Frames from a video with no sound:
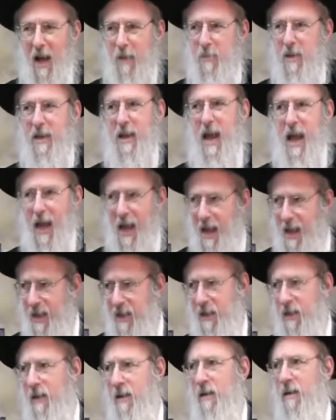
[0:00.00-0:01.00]
I'm an
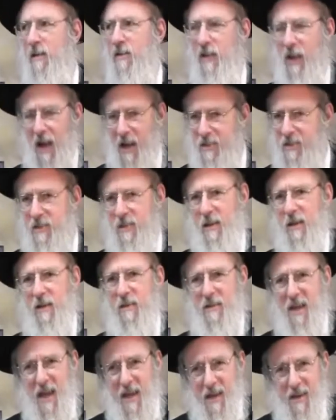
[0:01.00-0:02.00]

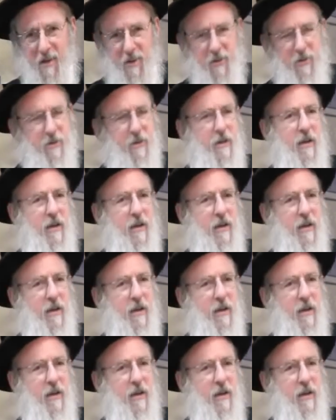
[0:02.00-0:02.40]
agnostic.